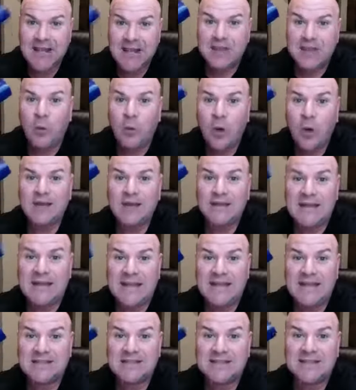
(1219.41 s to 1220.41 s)
What
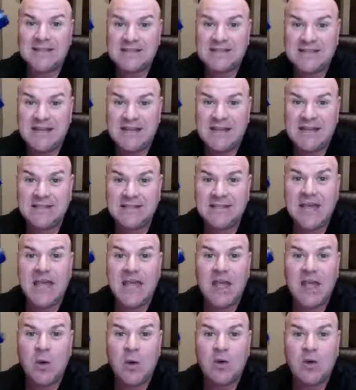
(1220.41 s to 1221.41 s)
leads to disease
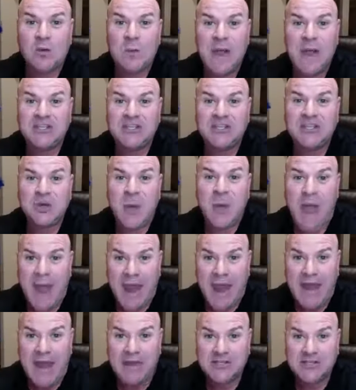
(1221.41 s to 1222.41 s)
and what makes you
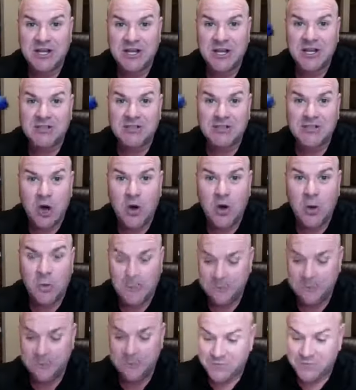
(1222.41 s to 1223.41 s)
age. So,
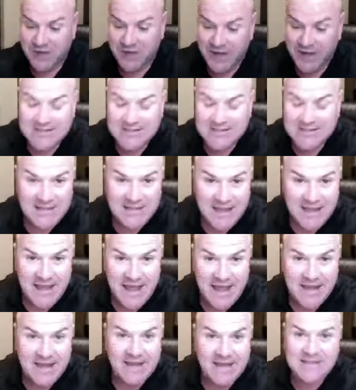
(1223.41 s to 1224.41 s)

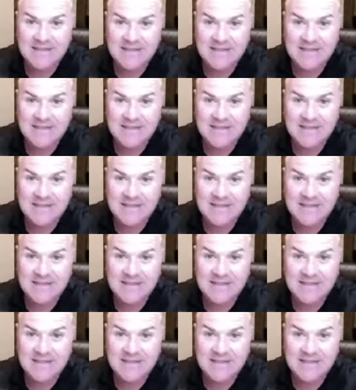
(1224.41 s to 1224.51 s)
again, it doesn't